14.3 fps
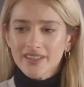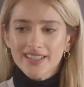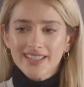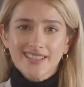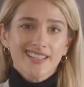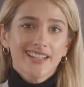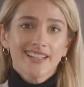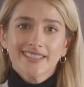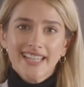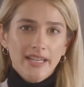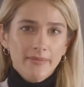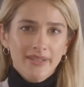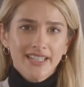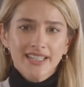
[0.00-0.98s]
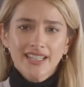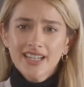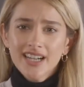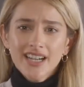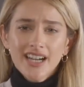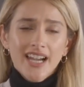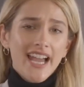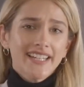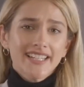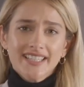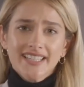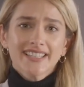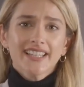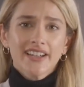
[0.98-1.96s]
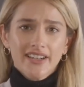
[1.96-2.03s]
things like gaming,
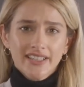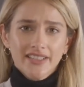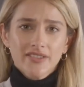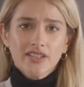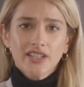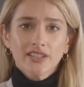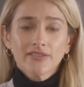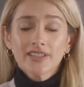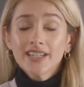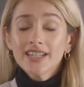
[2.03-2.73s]
editing, that kind of stuff.